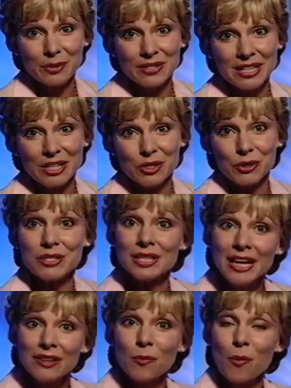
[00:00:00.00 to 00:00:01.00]
procedures
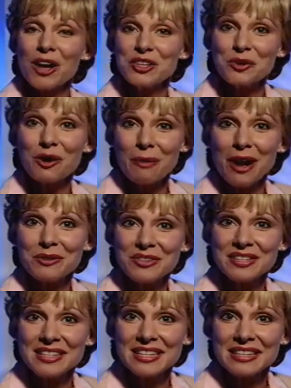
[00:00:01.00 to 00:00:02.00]
like the one you're about
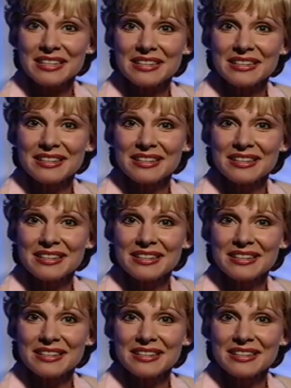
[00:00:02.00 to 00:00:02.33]
to see.